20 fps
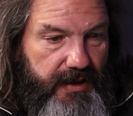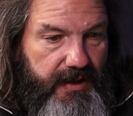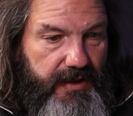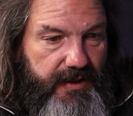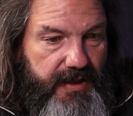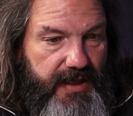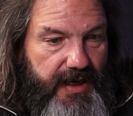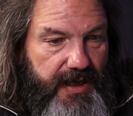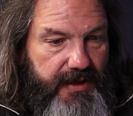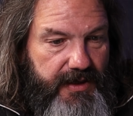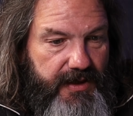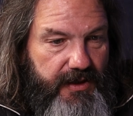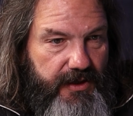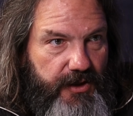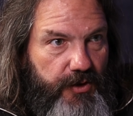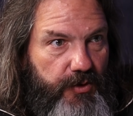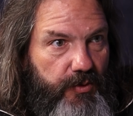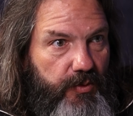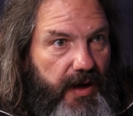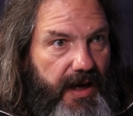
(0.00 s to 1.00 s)
then
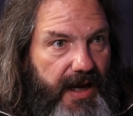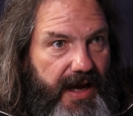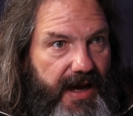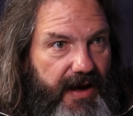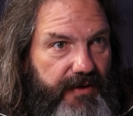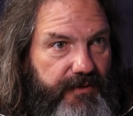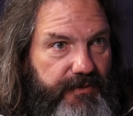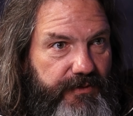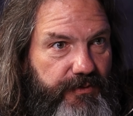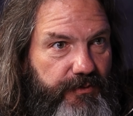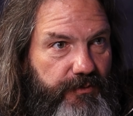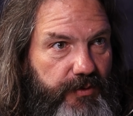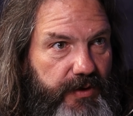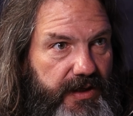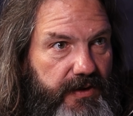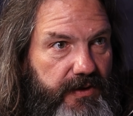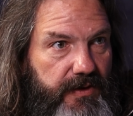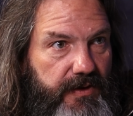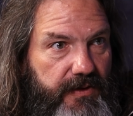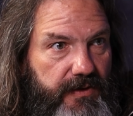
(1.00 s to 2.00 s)
you have
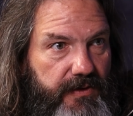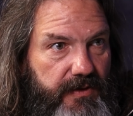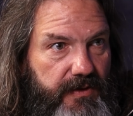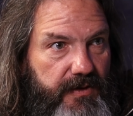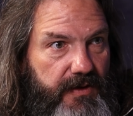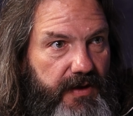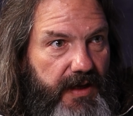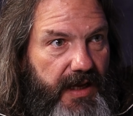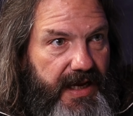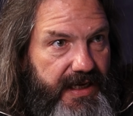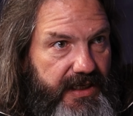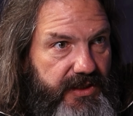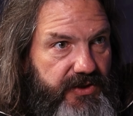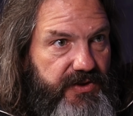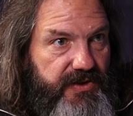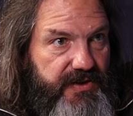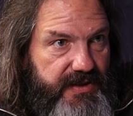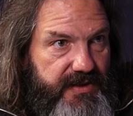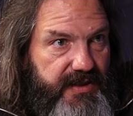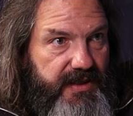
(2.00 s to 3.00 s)
real
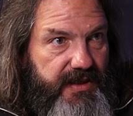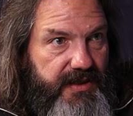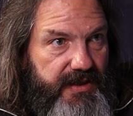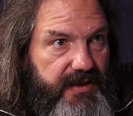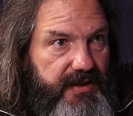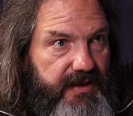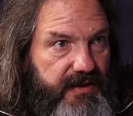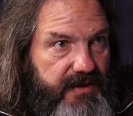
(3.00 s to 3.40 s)
agency.